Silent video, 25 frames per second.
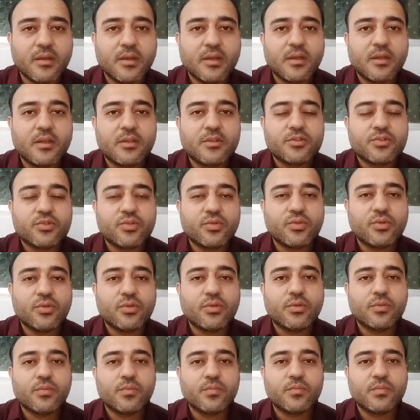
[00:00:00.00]

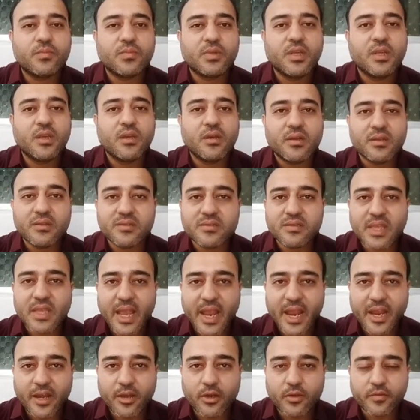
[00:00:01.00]
So here is the end
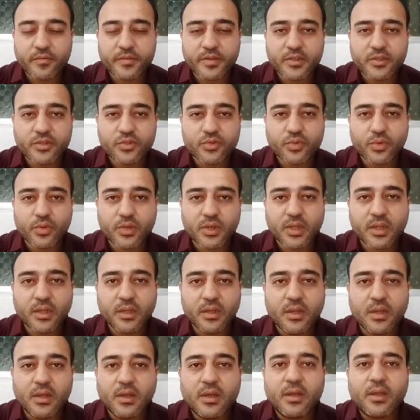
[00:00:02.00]
of the story,
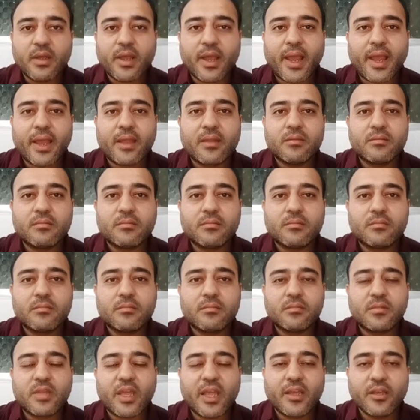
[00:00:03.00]
and
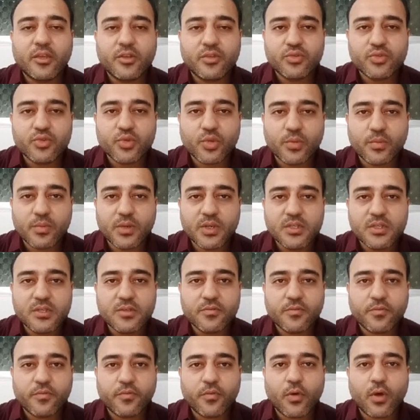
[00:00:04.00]
thank you so much
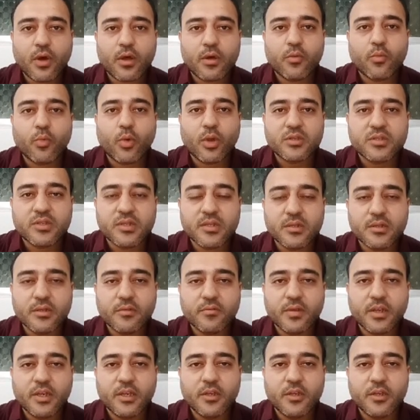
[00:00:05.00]
for watching the video.